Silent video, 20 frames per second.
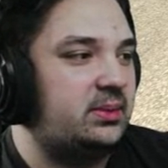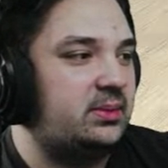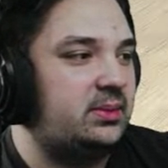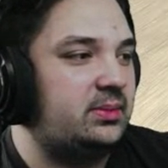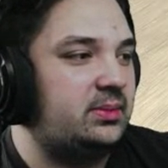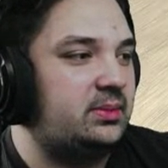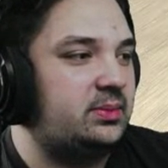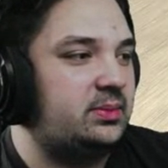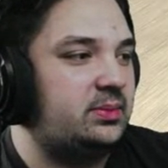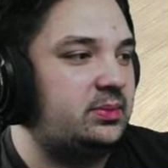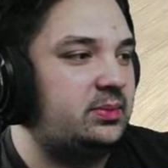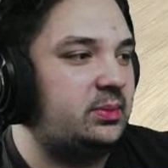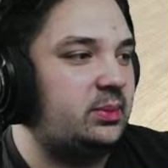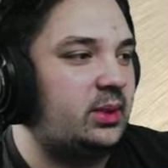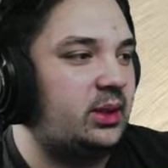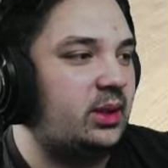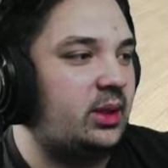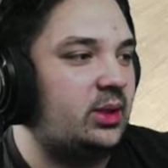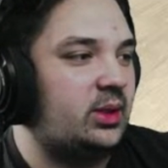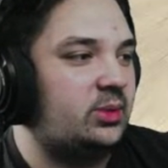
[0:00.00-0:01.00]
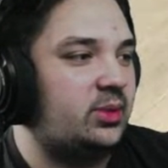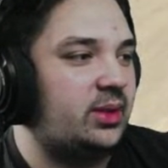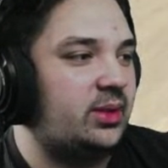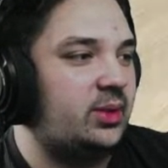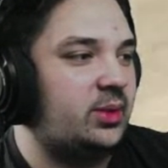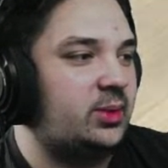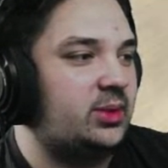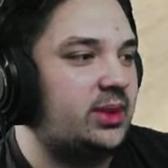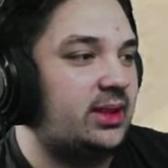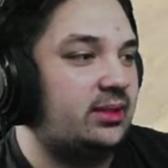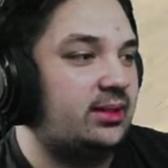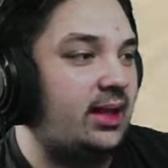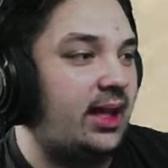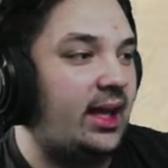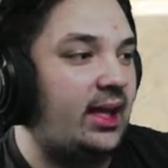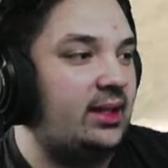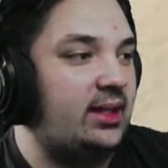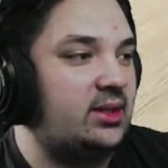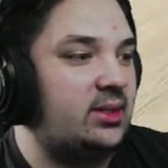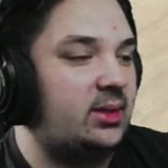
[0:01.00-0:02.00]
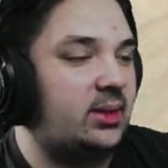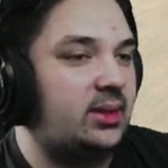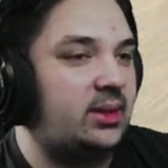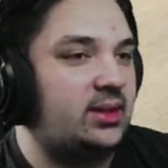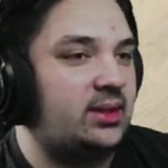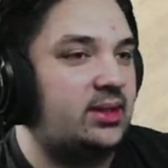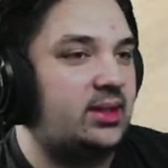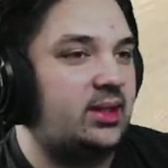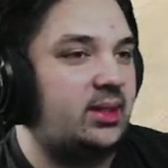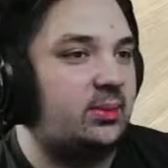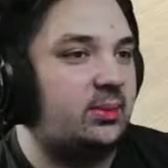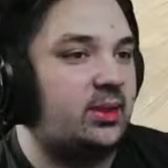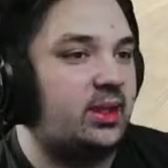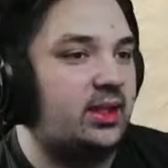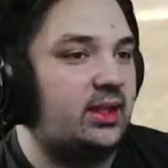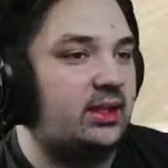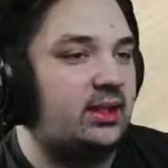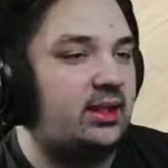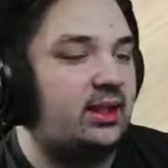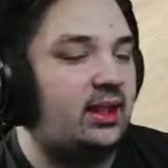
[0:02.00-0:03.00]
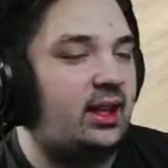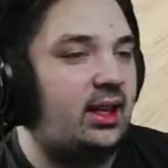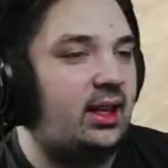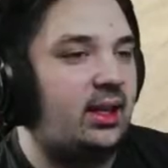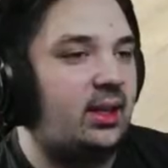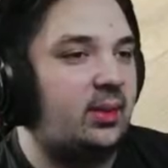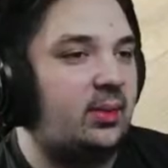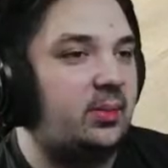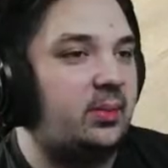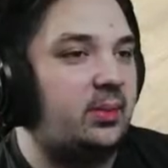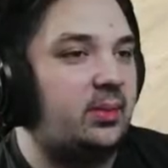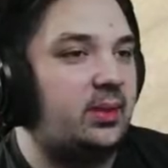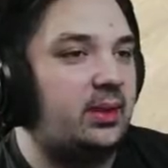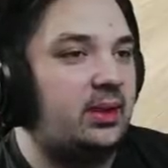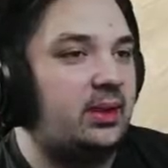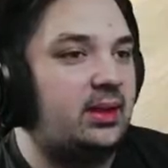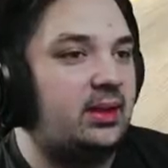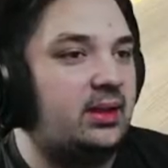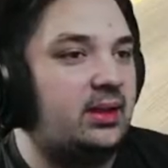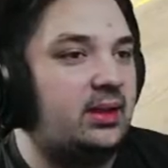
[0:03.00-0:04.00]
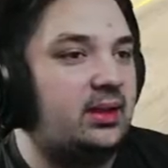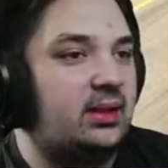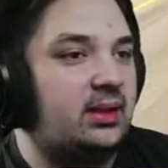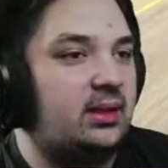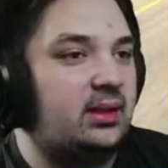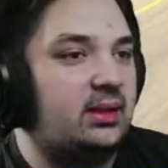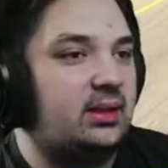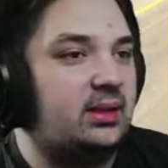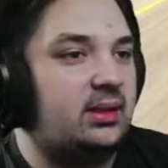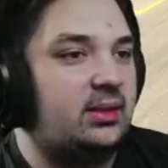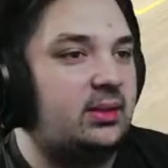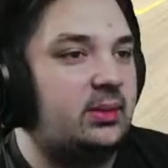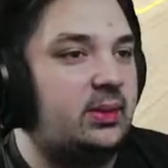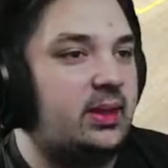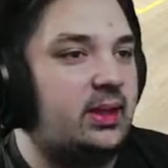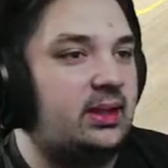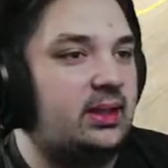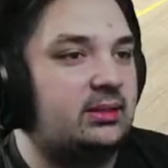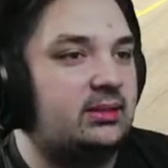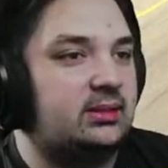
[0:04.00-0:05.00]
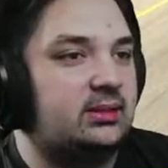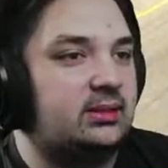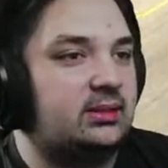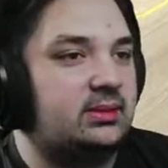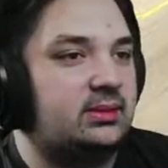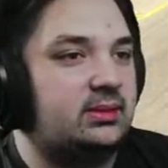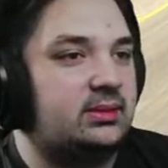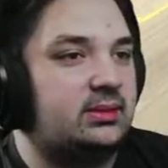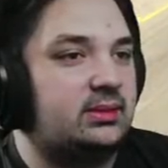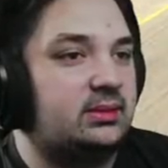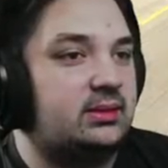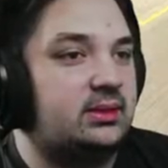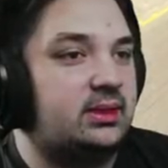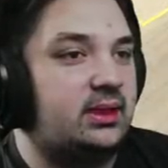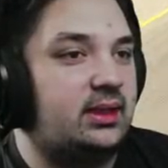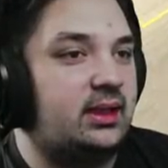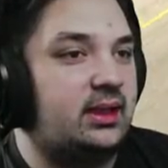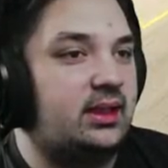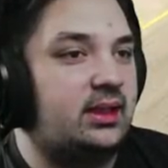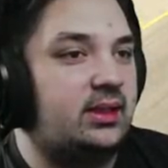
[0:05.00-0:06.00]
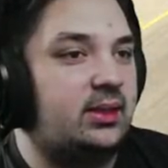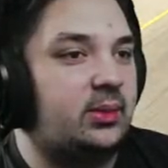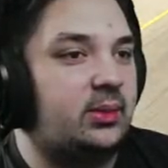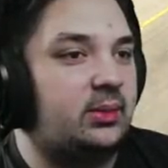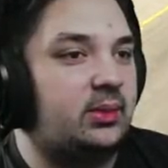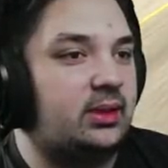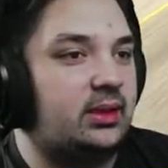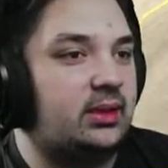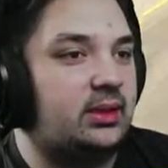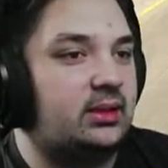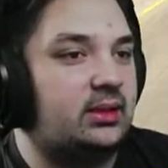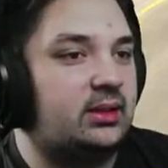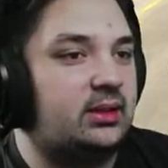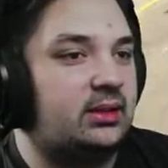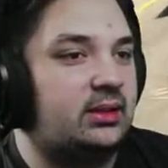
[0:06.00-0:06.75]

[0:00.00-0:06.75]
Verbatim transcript: My cards rendered was at 10, so I couldn't see them right. Damn. Well, yeah, they were wrecking.